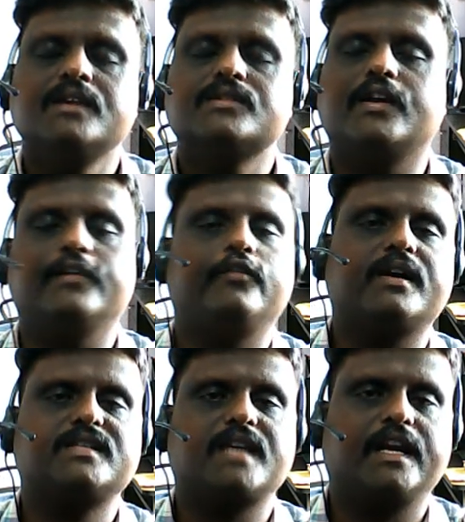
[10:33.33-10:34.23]
So if you
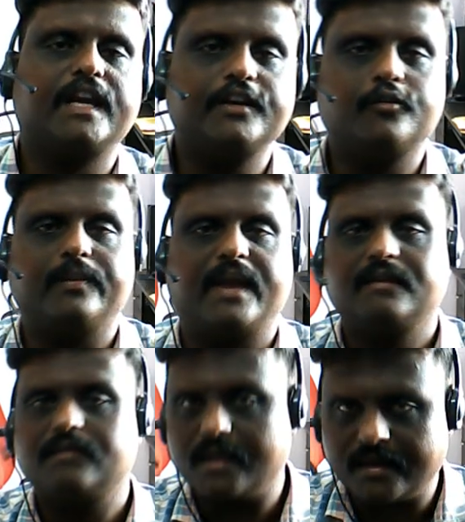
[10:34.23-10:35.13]
are struggling to
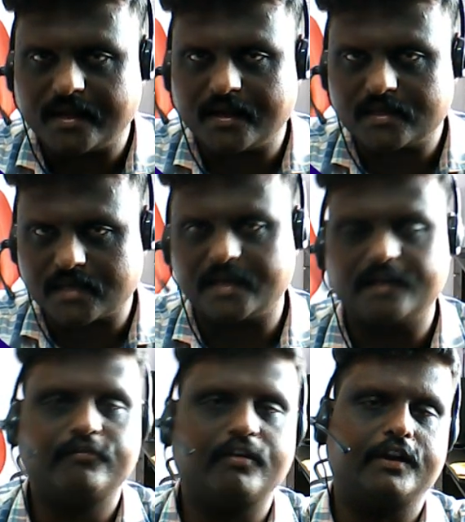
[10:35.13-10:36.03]
make theoretical
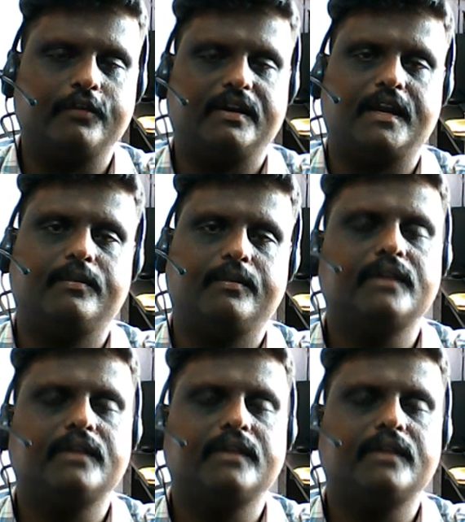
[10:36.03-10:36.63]
content for your table,